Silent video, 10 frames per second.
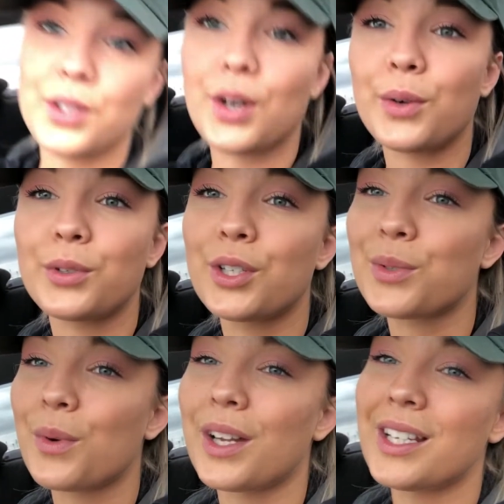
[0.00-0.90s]
So
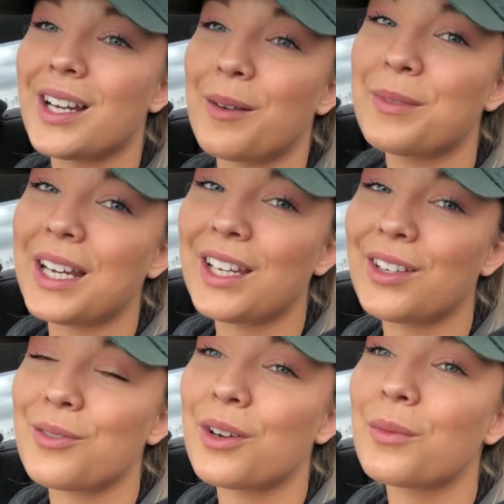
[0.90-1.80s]
just wanted to update
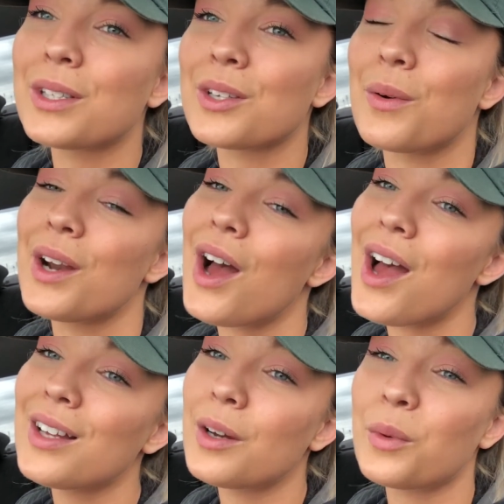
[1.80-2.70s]
you on what's going
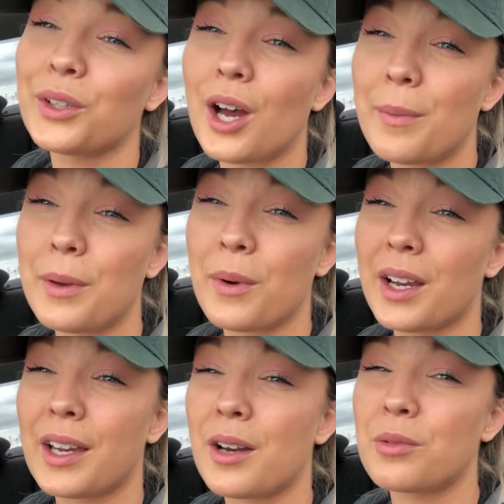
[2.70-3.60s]
on. I will not be
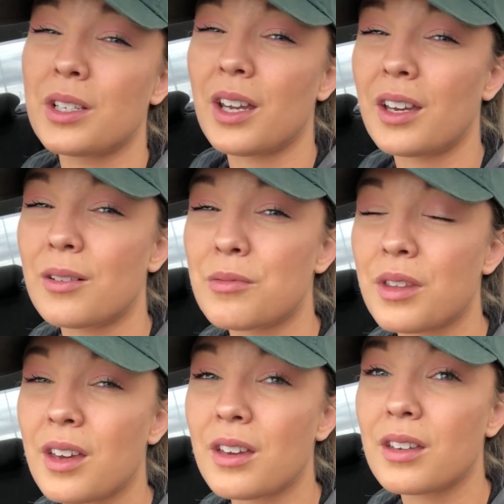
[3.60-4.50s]
working out today, I don't
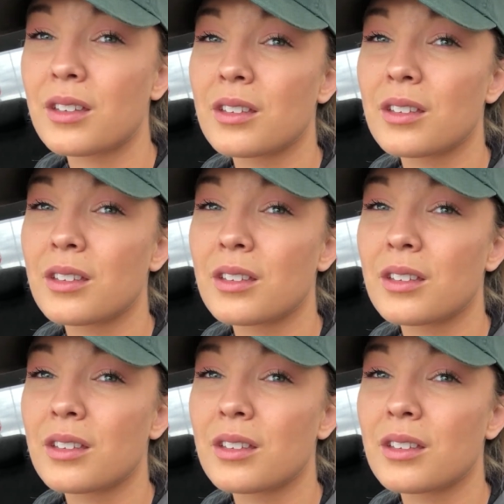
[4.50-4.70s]
think.